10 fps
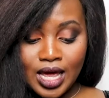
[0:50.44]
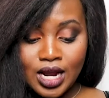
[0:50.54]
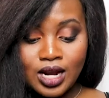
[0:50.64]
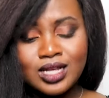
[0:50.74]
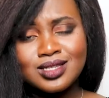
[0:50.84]

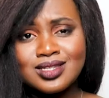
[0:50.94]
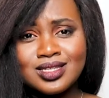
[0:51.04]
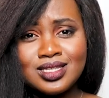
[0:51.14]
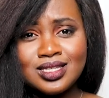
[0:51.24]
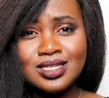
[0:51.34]
Now,
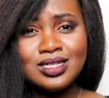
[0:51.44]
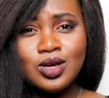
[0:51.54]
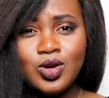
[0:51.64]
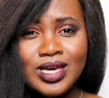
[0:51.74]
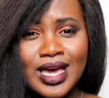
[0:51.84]
let's
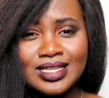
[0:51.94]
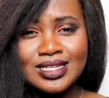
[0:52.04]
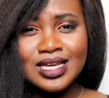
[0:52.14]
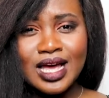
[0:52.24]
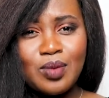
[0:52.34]
get
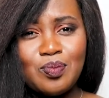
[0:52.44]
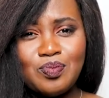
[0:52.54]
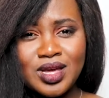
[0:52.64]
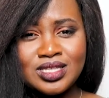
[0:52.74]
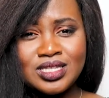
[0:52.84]
a
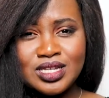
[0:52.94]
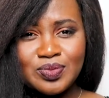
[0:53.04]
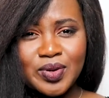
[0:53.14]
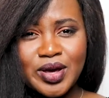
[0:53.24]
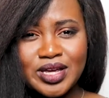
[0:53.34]
bit
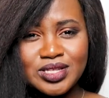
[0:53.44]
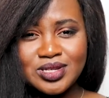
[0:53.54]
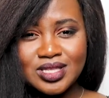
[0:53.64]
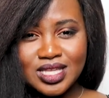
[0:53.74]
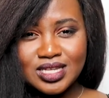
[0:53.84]
deeper
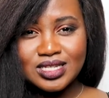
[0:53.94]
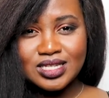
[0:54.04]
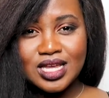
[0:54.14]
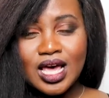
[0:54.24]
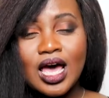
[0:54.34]
into
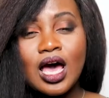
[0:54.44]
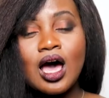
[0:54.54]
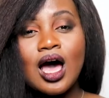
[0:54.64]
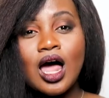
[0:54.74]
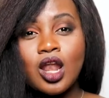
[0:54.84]
these.
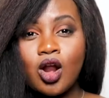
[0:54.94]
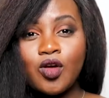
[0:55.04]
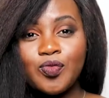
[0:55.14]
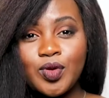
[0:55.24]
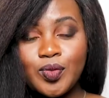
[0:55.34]
A lot
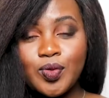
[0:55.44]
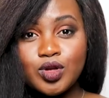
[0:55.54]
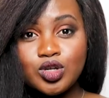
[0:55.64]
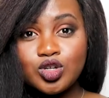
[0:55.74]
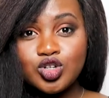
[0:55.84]
of people
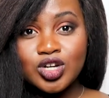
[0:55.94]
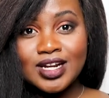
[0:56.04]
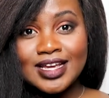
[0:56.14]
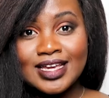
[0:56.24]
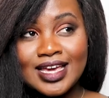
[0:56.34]

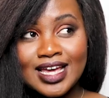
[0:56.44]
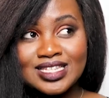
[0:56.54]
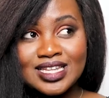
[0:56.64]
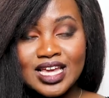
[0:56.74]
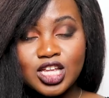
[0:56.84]
usually
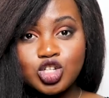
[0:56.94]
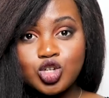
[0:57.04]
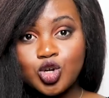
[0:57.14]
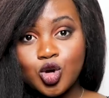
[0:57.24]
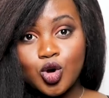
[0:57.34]
get
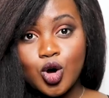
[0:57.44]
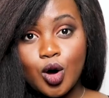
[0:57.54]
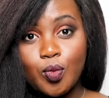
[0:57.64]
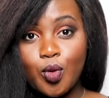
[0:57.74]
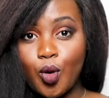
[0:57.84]
into
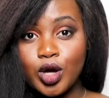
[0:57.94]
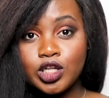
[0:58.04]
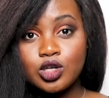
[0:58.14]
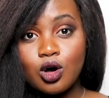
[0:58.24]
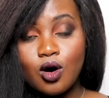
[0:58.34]
a
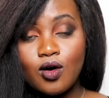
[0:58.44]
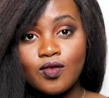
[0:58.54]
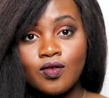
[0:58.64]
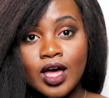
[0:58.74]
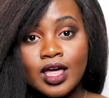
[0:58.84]
point
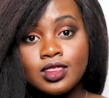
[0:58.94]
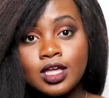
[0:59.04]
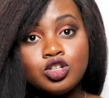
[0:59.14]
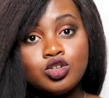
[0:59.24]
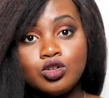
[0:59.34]
of
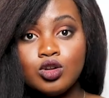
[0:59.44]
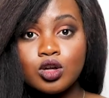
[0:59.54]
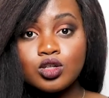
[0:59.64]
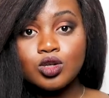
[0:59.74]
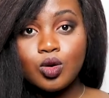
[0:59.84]
they do
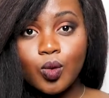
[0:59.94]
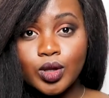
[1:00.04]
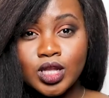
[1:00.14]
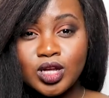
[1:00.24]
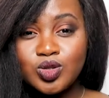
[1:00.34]
not know
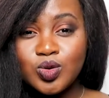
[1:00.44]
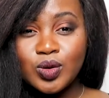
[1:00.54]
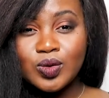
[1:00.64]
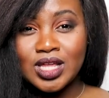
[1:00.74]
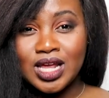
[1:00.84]
what they're doing
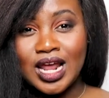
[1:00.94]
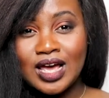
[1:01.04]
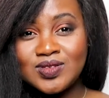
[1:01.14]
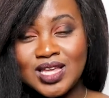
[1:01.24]
with their lives,